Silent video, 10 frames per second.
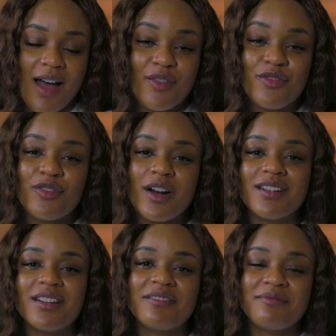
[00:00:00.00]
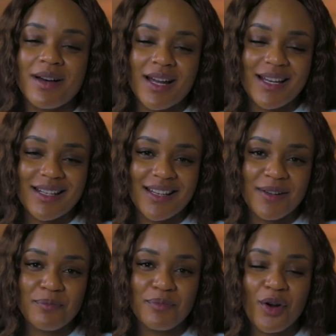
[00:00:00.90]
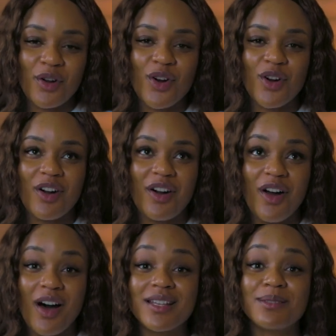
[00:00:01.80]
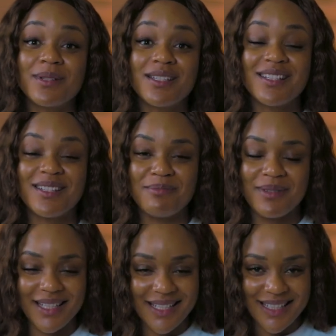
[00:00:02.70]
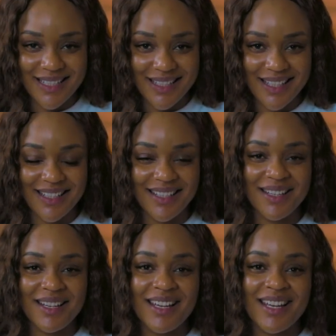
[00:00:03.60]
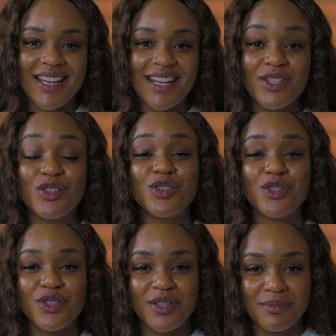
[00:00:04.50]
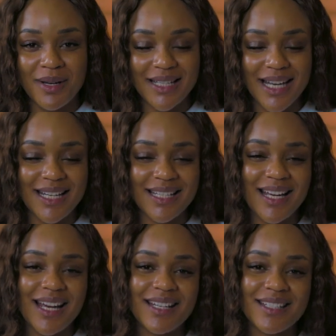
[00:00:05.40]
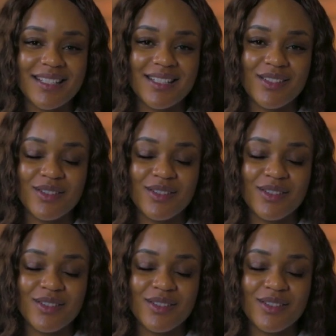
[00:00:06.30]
A friend of mine brought her husband-to-be to introduce to my dad and,